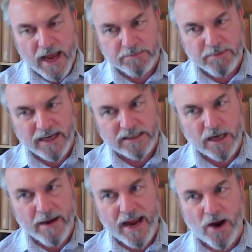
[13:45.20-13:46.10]
as being
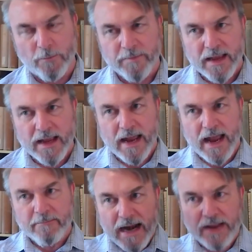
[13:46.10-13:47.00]
somehow
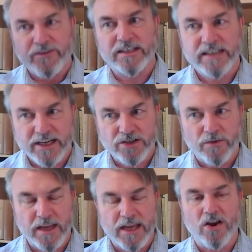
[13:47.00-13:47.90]
a
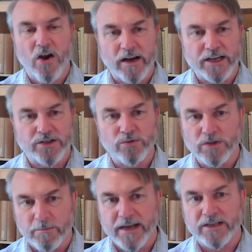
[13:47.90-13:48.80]
manifestation of the incarnational
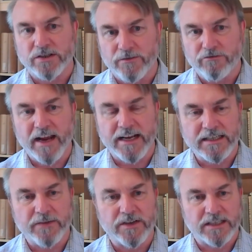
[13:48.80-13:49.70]
dimension of
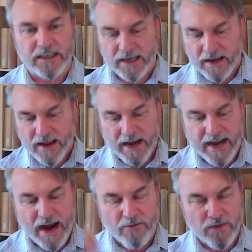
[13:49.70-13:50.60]
creativity,
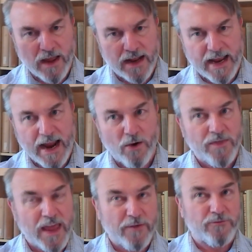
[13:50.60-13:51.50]
and
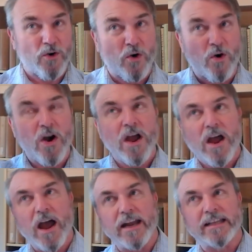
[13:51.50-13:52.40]
how therefore
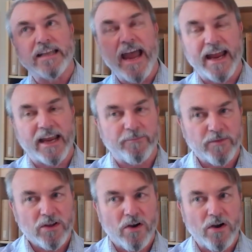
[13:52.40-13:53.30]
an attack
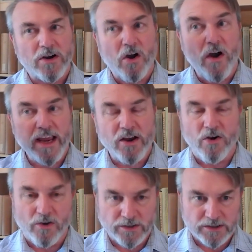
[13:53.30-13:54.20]
on
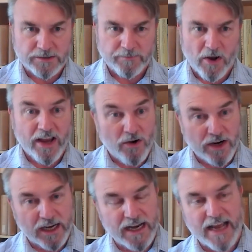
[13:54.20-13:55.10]
icons,
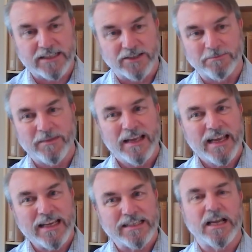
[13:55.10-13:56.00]
iconoclasm,
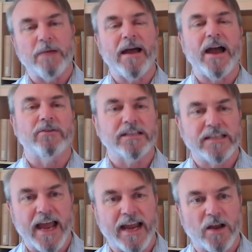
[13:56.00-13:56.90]
is somehow an
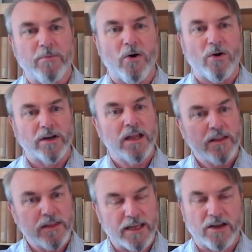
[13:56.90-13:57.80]
attack upon
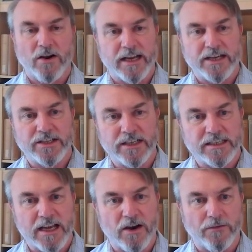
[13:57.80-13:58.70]
the incarnation
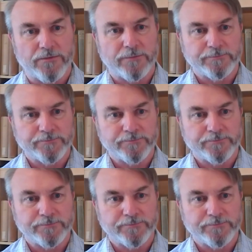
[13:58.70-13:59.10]
itself.